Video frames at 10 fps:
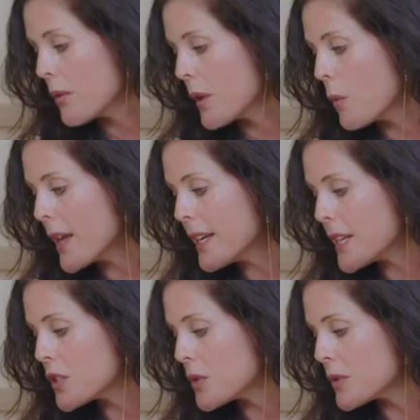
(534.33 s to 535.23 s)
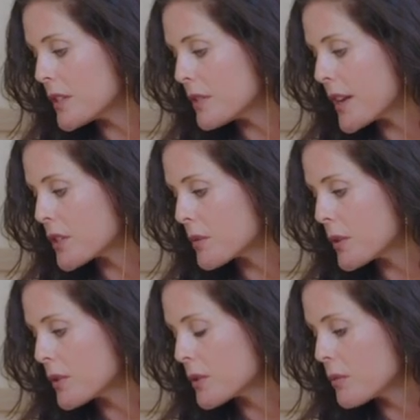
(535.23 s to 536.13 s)
Right, why did I choose these
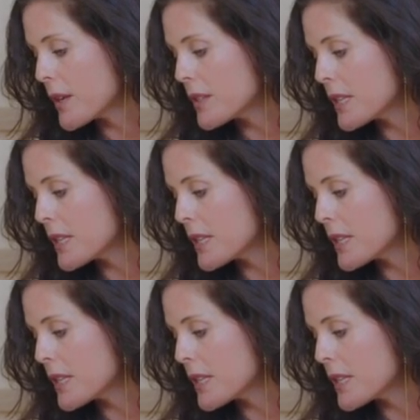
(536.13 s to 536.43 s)
vegetables, right?